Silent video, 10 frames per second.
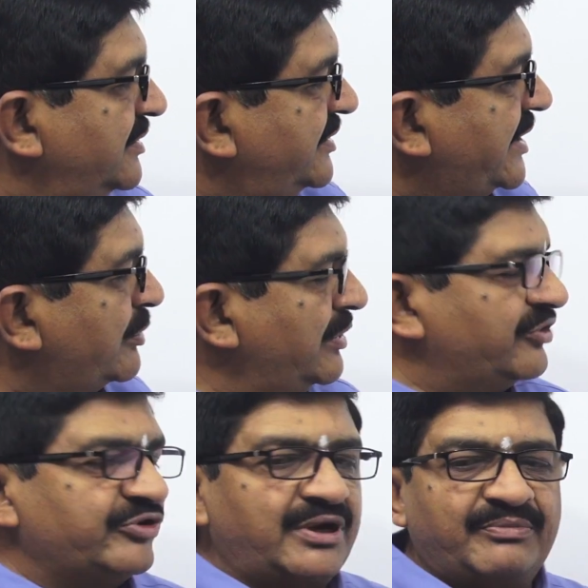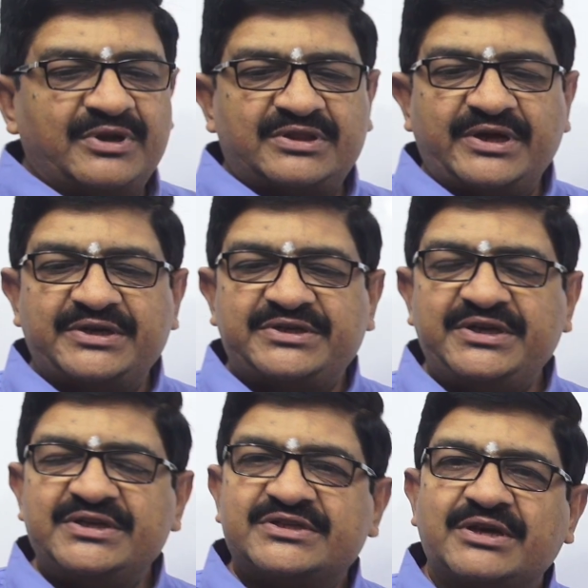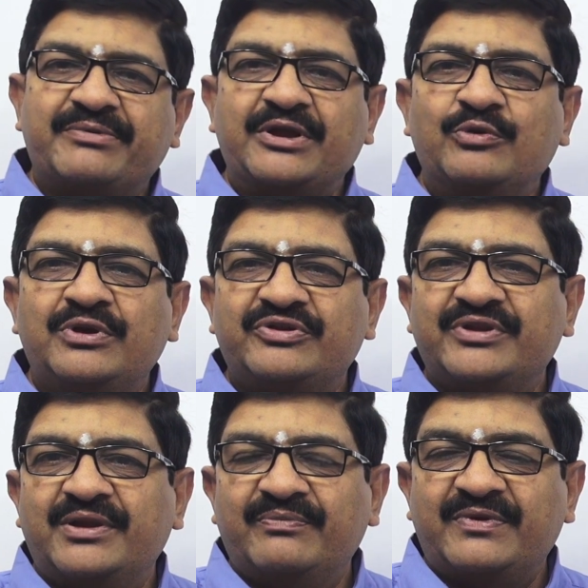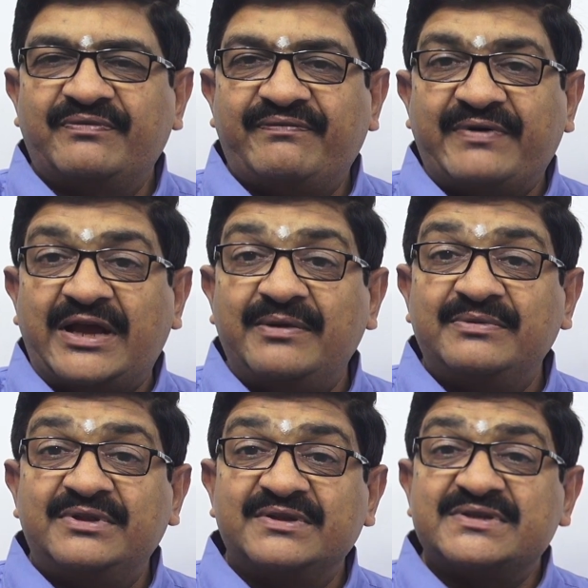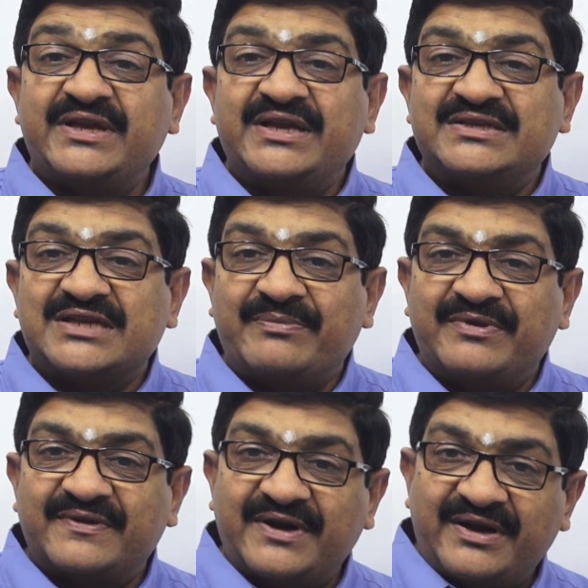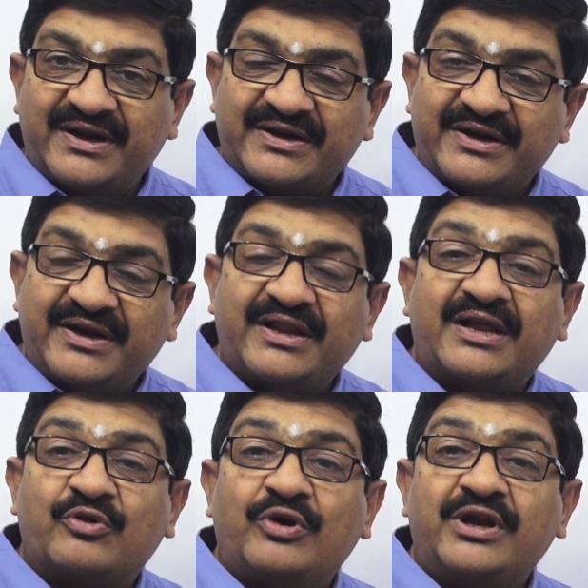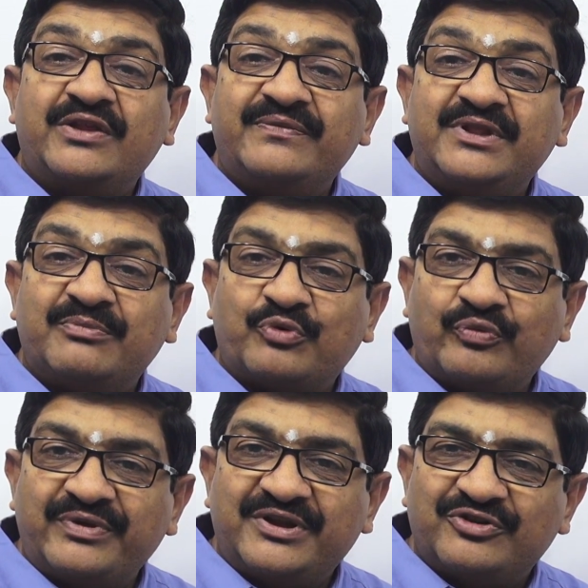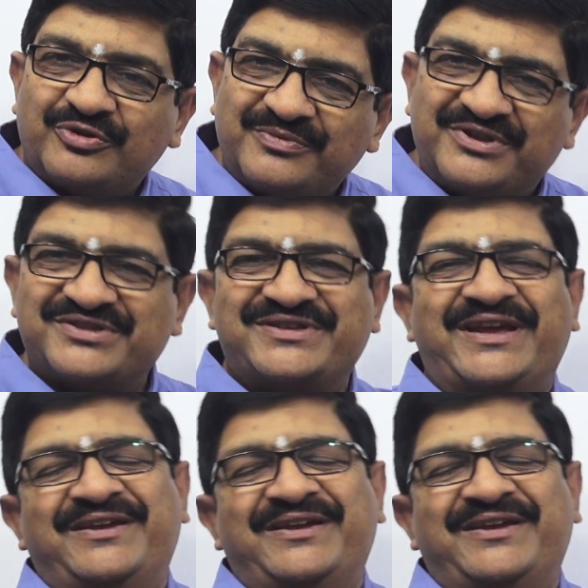Regulation number 13, sub-regulation number 5, this exam is conducted in accordance with the provisions of this.